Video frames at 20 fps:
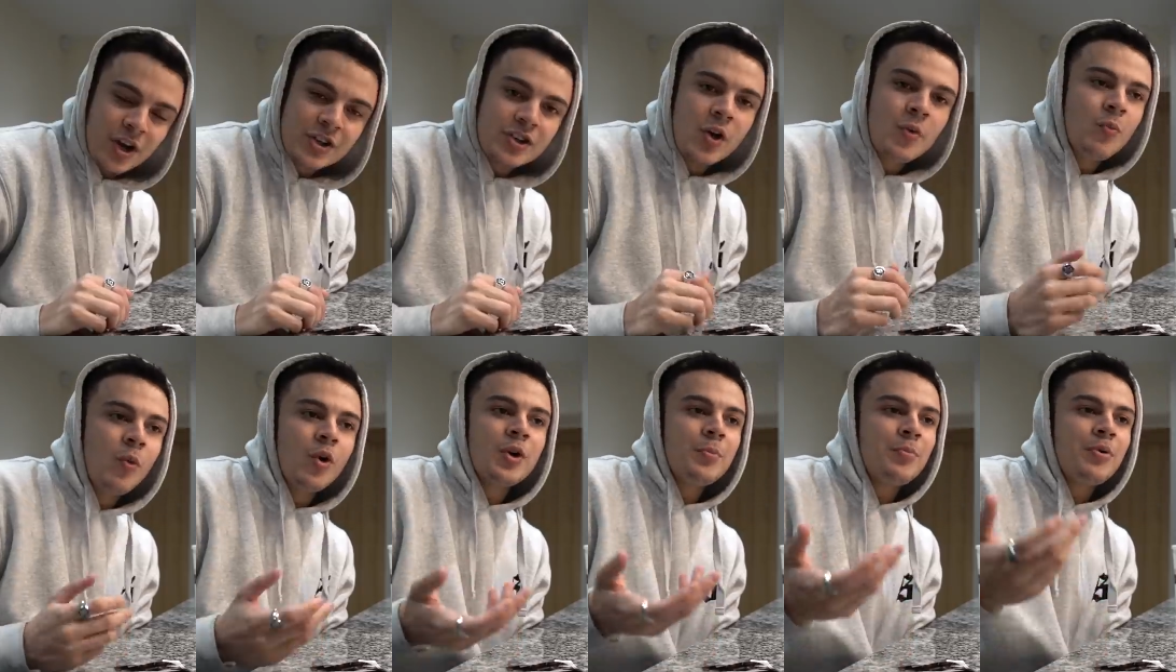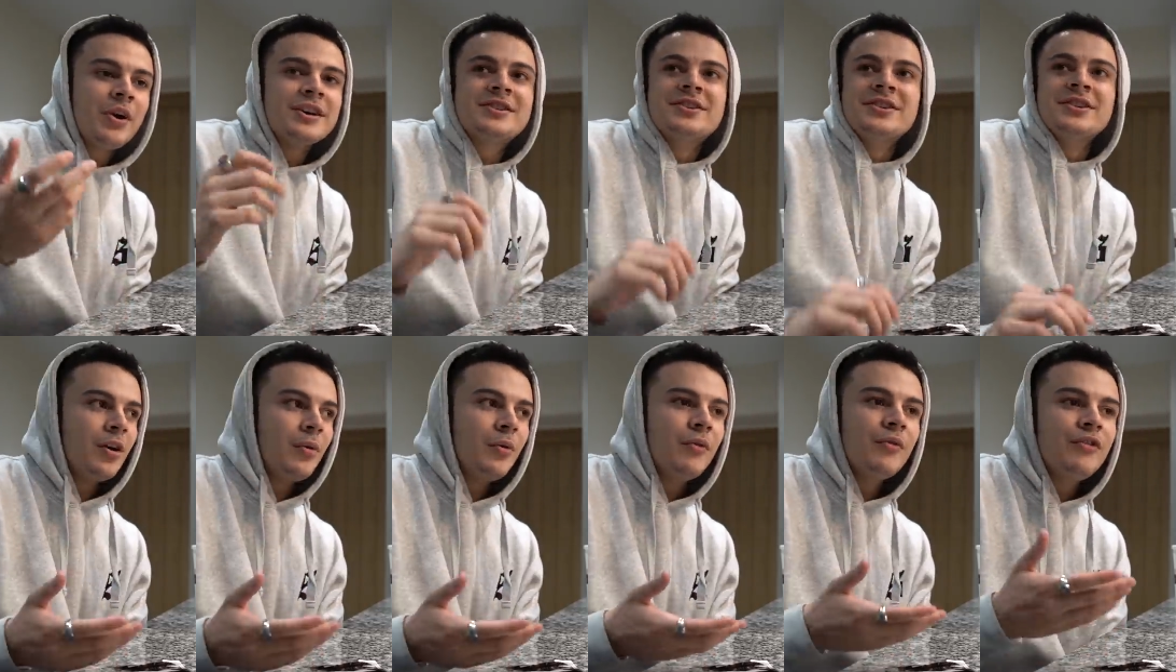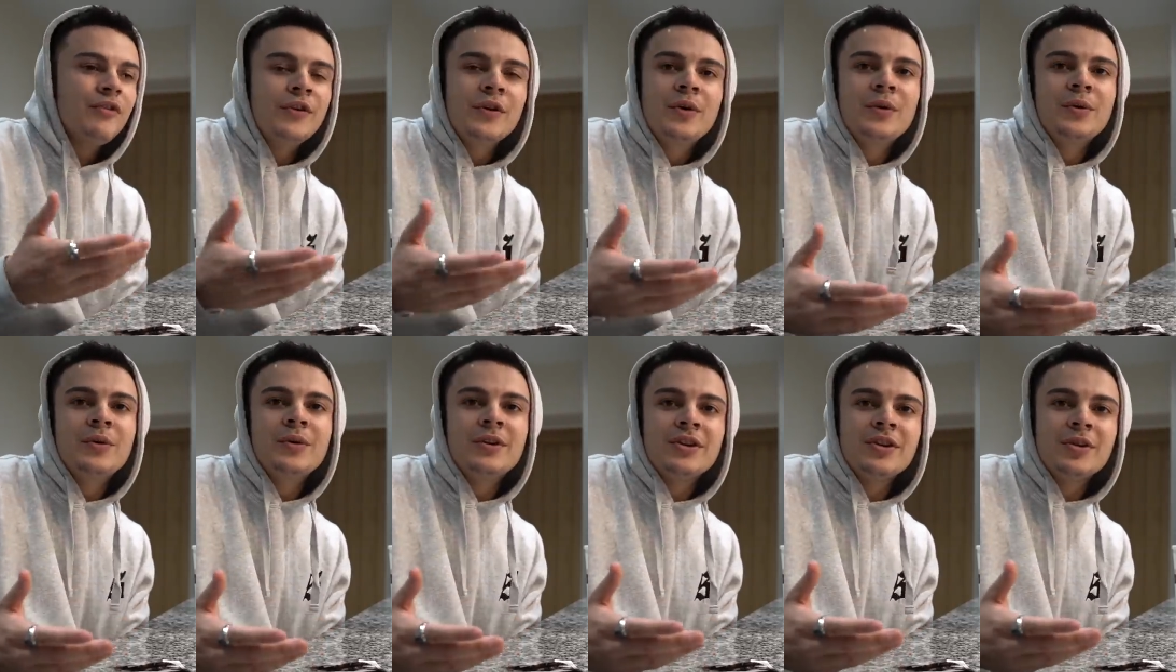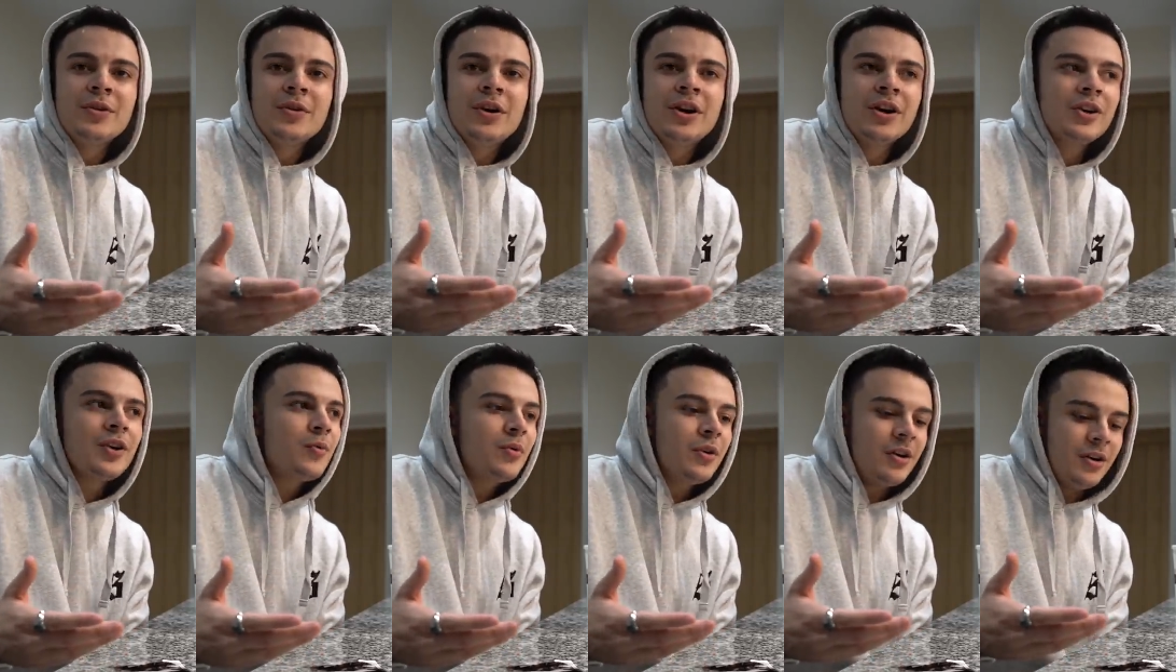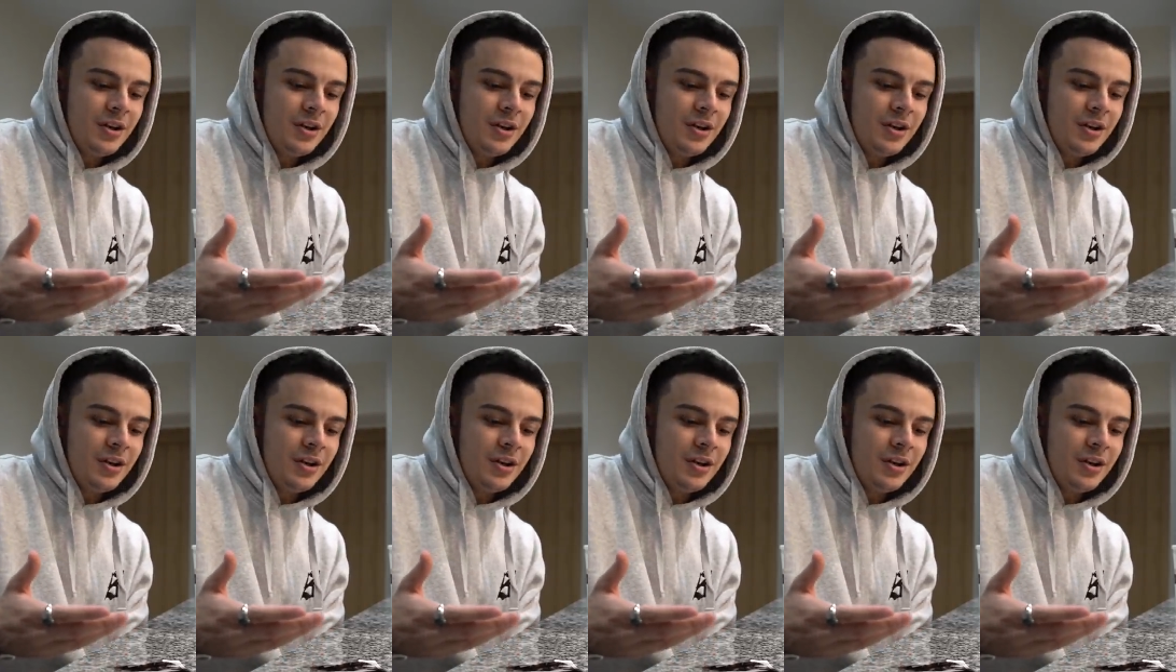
I don't want a present. I want food. I don't.